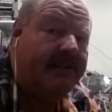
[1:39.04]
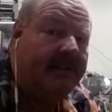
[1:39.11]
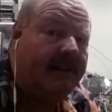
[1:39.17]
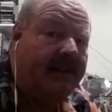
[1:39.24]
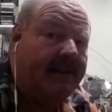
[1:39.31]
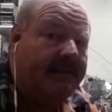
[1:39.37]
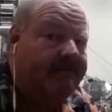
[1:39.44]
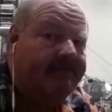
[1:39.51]

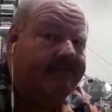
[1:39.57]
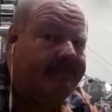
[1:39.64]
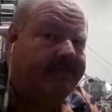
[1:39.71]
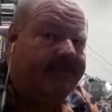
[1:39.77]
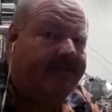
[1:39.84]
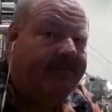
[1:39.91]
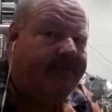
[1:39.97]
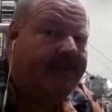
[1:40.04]
try and
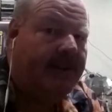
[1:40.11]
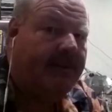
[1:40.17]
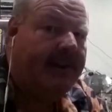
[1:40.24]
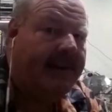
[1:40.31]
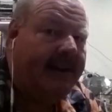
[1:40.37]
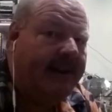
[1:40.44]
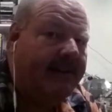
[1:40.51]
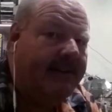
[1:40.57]
figure
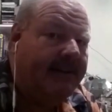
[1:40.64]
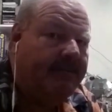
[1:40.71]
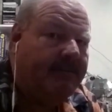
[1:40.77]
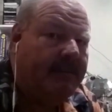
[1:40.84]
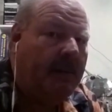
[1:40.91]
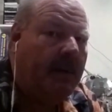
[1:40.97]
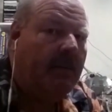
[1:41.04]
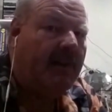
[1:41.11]
out how to maybe